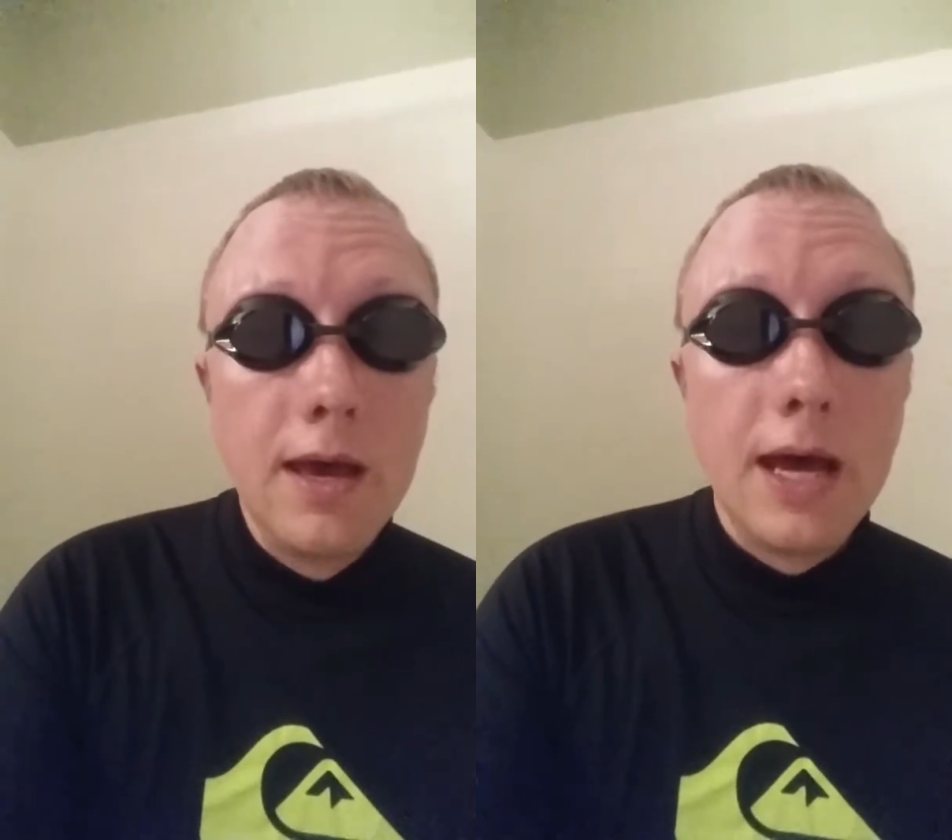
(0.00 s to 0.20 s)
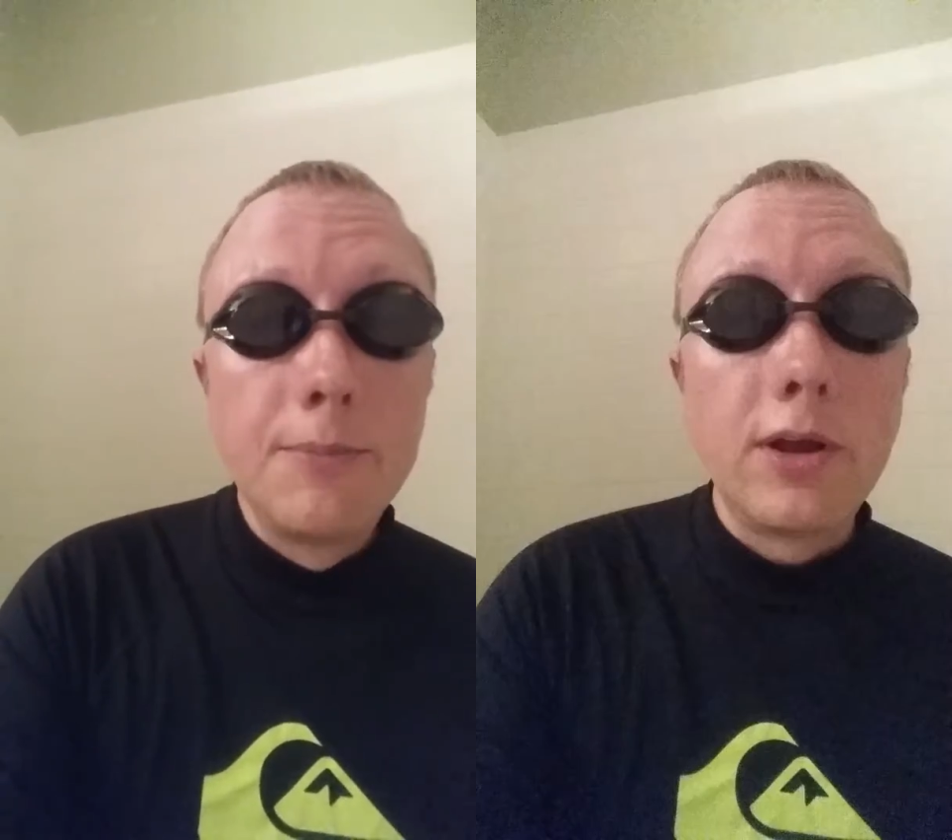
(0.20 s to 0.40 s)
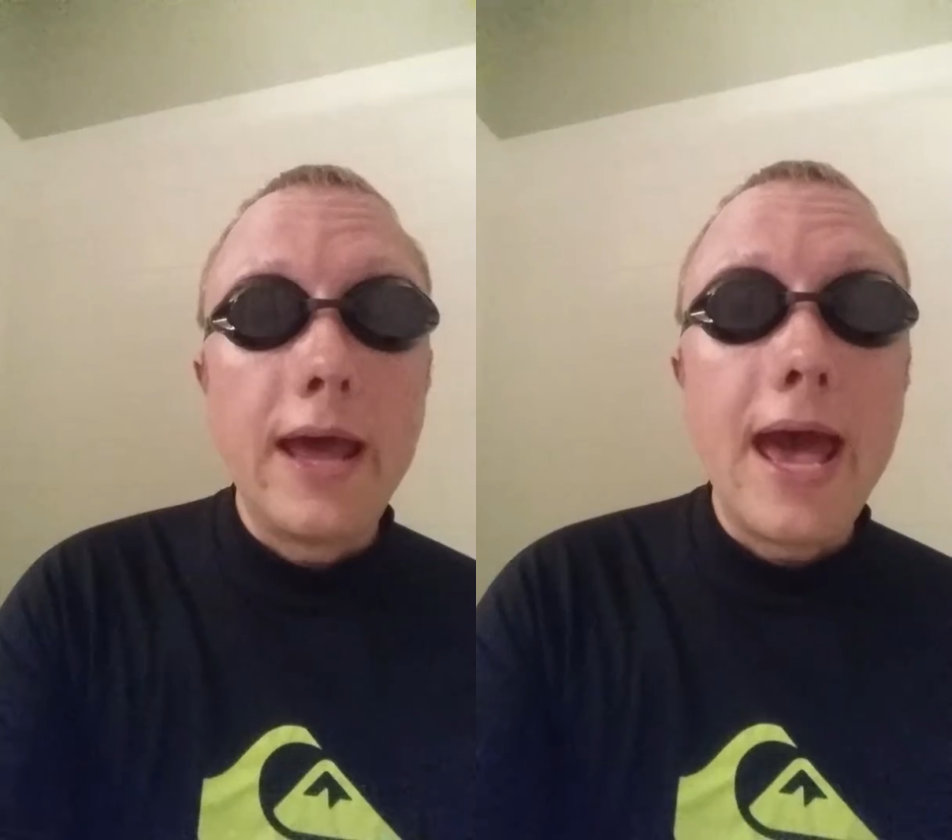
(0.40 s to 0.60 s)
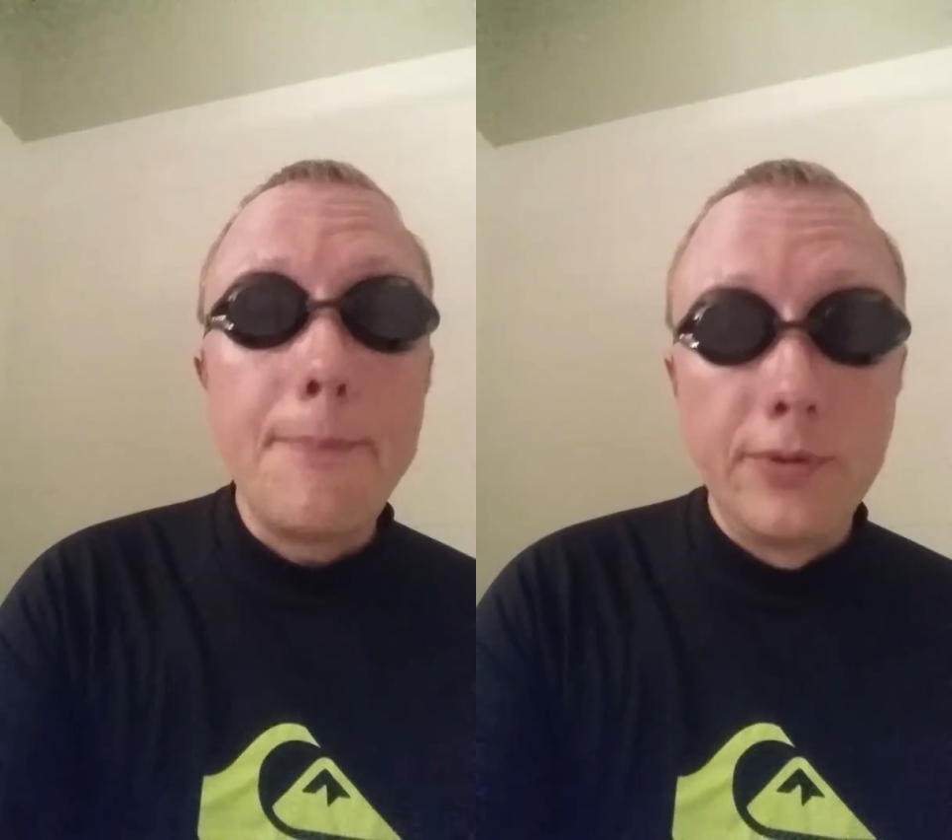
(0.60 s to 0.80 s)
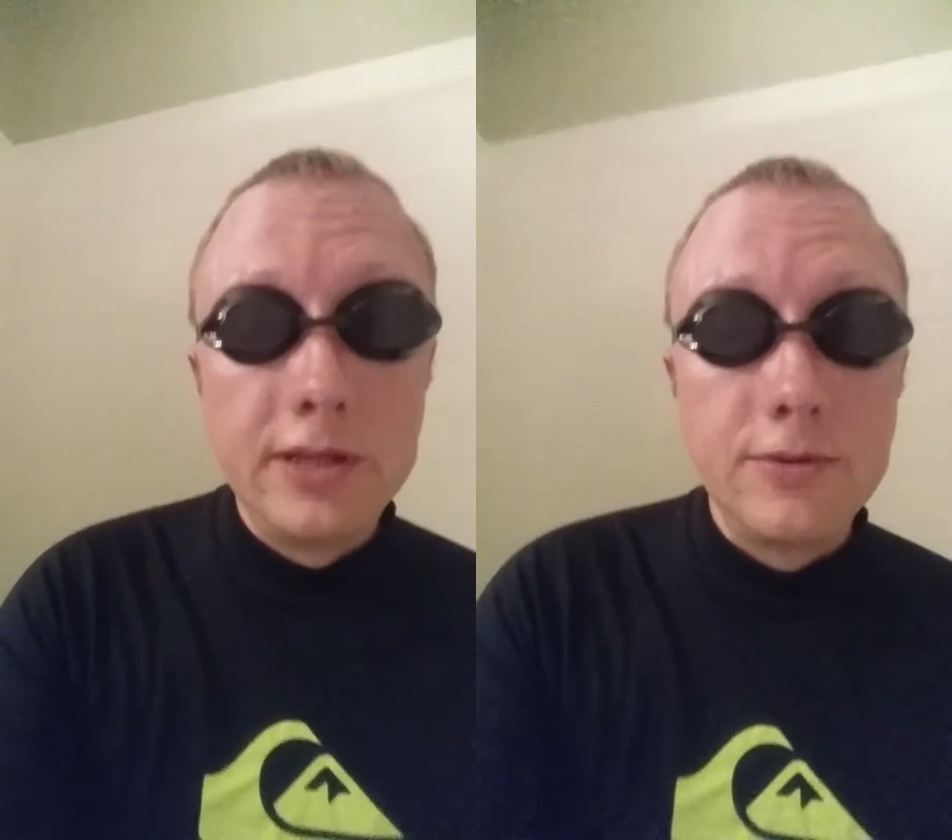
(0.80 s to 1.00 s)
I'm going to
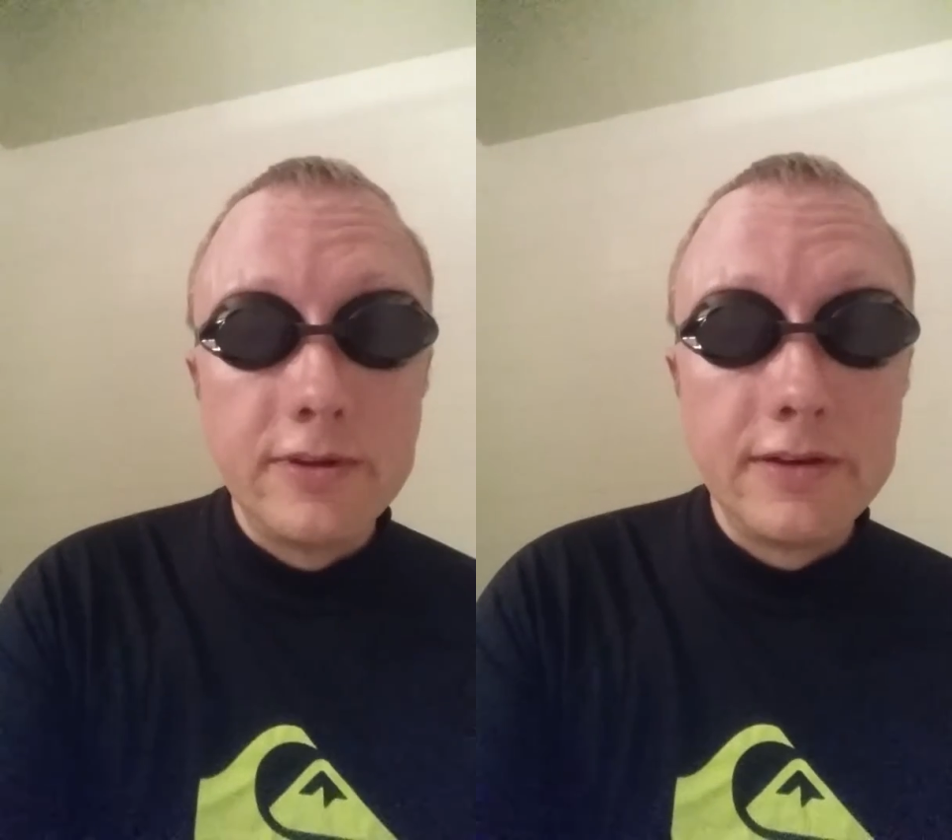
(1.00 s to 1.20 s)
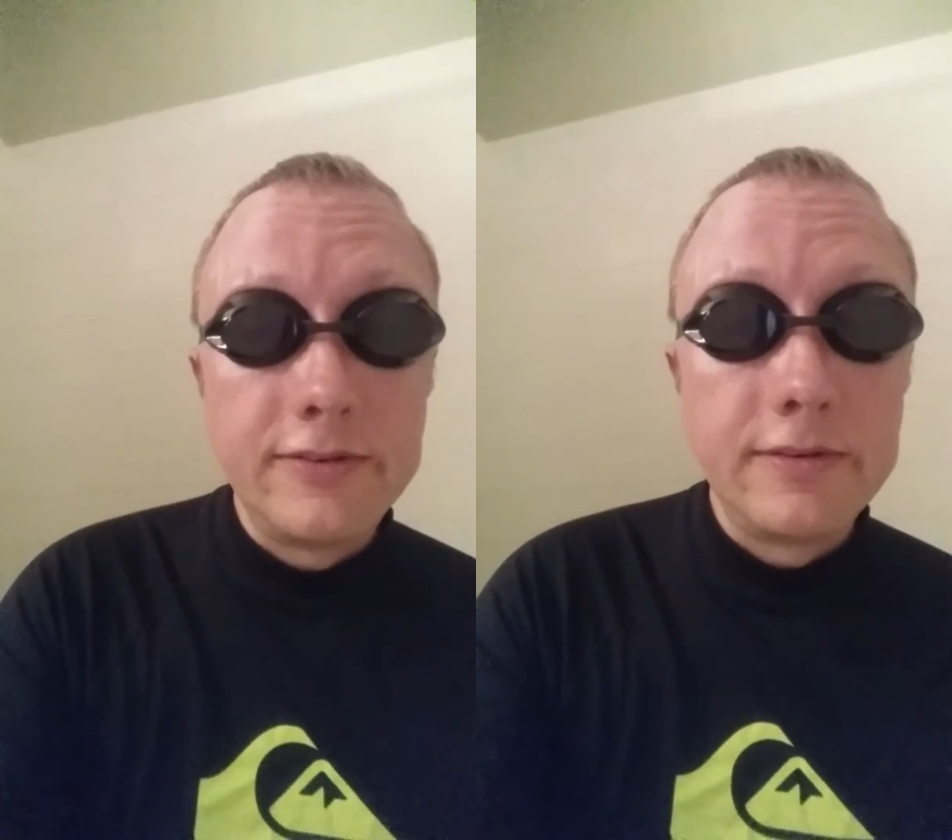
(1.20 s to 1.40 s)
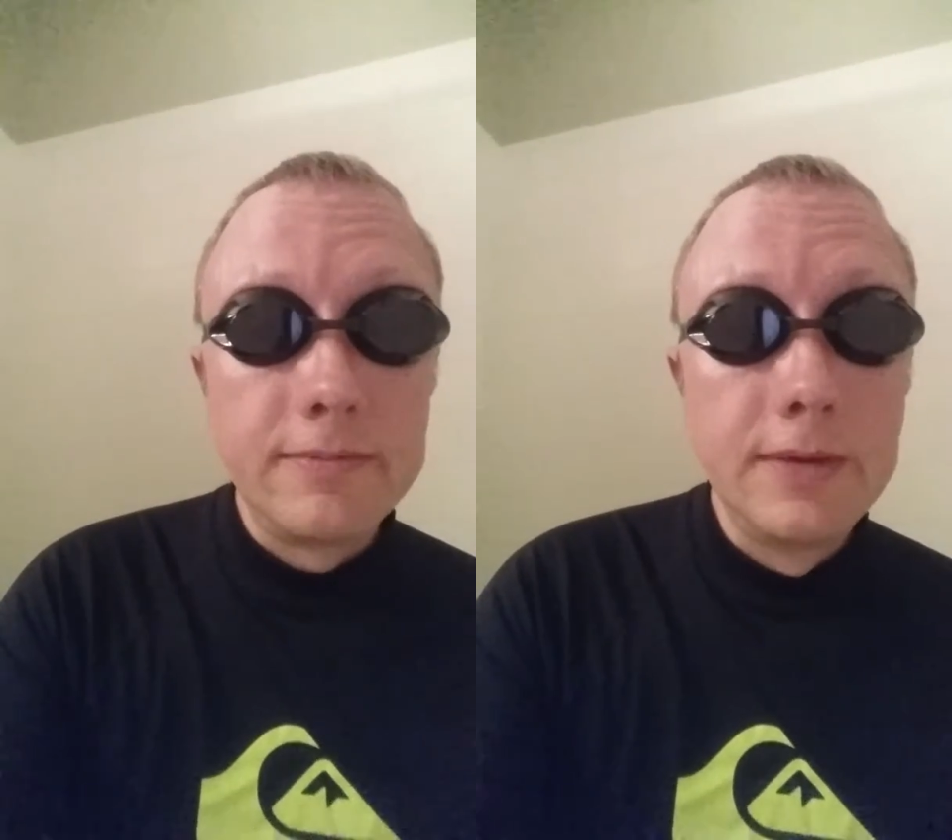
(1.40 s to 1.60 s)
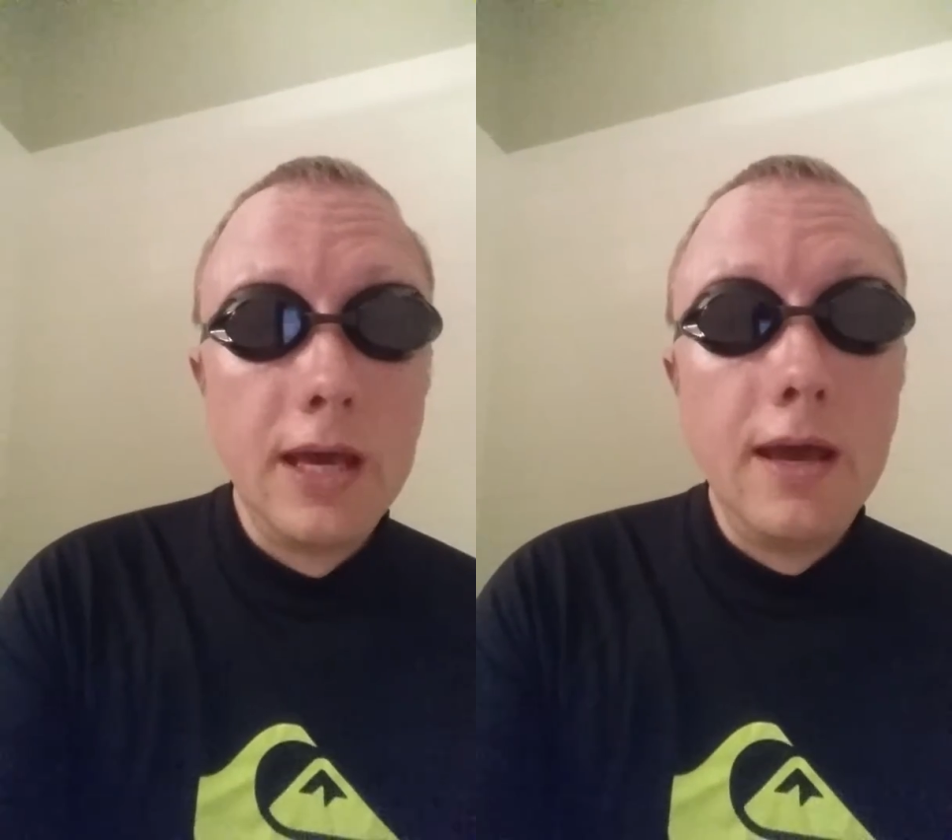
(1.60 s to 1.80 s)
happily do this,